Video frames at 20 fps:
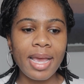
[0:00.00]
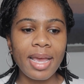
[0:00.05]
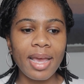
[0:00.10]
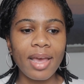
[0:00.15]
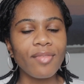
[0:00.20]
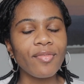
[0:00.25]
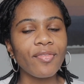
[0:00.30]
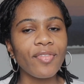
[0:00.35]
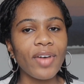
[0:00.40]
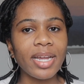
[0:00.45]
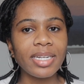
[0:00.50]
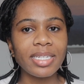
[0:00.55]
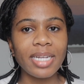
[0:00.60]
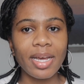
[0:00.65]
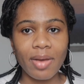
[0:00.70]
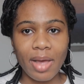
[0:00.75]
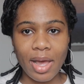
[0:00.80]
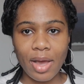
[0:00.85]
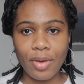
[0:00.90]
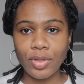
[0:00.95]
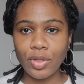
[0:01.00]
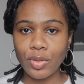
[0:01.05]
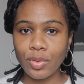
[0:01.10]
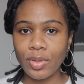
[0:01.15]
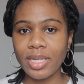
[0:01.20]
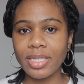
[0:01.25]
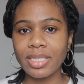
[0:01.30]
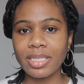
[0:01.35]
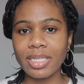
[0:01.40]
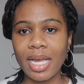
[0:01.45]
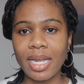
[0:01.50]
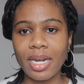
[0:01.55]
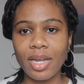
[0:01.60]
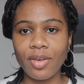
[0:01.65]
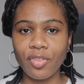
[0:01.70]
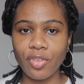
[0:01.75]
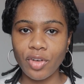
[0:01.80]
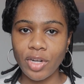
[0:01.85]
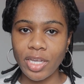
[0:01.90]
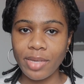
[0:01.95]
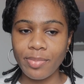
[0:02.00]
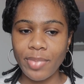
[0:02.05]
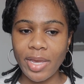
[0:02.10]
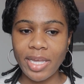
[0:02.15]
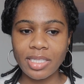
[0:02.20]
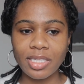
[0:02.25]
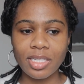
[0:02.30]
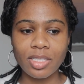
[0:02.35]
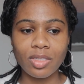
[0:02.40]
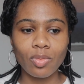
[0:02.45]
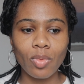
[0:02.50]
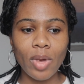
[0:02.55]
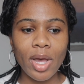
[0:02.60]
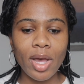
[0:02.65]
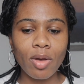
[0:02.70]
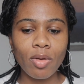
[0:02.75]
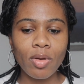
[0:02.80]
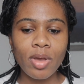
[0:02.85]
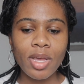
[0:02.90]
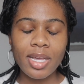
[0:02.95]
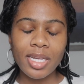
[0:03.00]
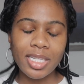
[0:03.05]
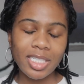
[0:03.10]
and find out how you can sign up for Ebates as well,